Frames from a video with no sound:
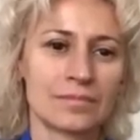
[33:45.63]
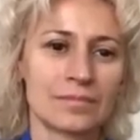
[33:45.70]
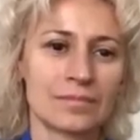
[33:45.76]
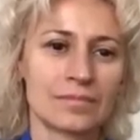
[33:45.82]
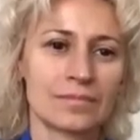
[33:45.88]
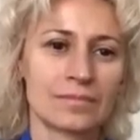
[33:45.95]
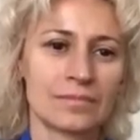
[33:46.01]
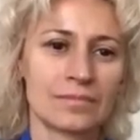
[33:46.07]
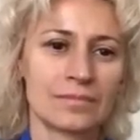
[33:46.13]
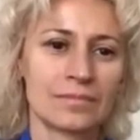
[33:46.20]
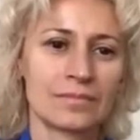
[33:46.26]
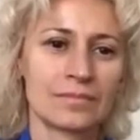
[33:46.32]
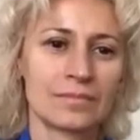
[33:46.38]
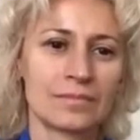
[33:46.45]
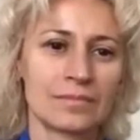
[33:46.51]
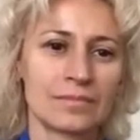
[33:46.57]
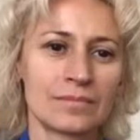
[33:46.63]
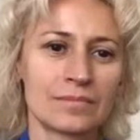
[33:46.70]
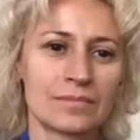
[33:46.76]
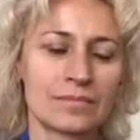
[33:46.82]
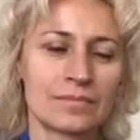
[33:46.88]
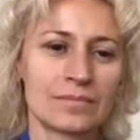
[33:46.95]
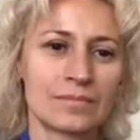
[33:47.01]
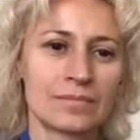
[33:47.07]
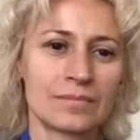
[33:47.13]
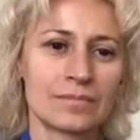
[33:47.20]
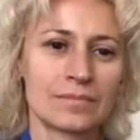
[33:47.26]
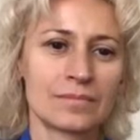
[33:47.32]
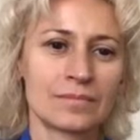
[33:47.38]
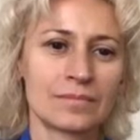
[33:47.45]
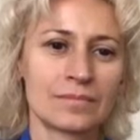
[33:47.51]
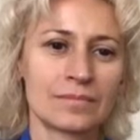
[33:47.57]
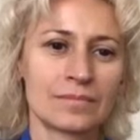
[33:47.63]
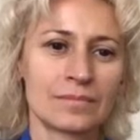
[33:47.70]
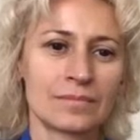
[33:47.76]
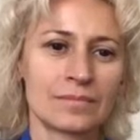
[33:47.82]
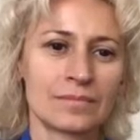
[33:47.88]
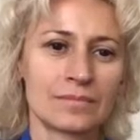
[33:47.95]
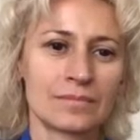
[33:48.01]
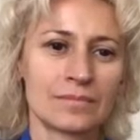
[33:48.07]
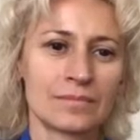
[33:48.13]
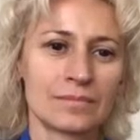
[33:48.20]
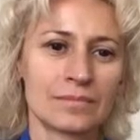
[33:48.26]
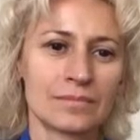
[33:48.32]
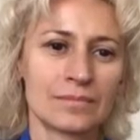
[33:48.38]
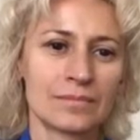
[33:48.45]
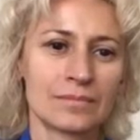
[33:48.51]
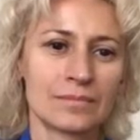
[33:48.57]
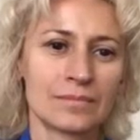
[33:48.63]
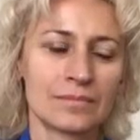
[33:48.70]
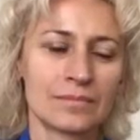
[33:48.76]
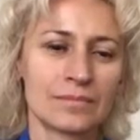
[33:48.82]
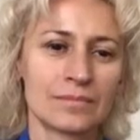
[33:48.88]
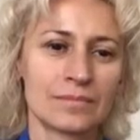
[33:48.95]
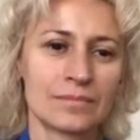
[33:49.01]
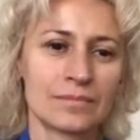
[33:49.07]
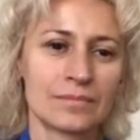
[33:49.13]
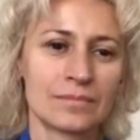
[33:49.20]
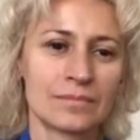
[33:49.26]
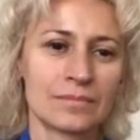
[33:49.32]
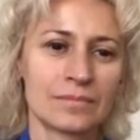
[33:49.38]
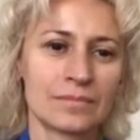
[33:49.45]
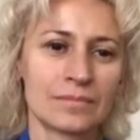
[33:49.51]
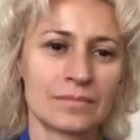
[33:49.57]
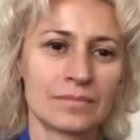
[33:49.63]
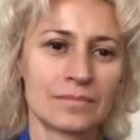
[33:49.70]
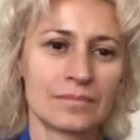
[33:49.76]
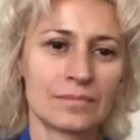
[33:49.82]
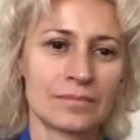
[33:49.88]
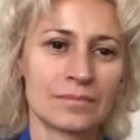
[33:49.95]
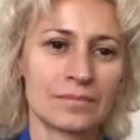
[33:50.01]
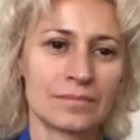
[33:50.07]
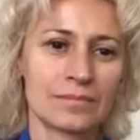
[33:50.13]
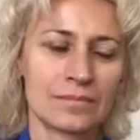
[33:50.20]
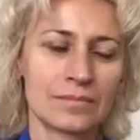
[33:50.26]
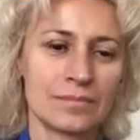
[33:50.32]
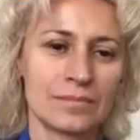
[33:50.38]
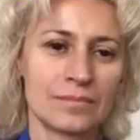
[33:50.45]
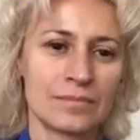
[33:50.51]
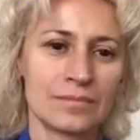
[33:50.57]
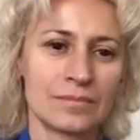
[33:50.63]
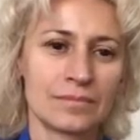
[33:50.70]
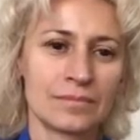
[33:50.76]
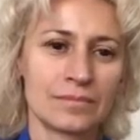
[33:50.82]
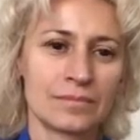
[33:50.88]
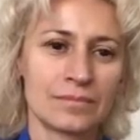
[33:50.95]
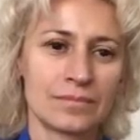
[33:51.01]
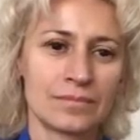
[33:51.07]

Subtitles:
This person isn't speaking.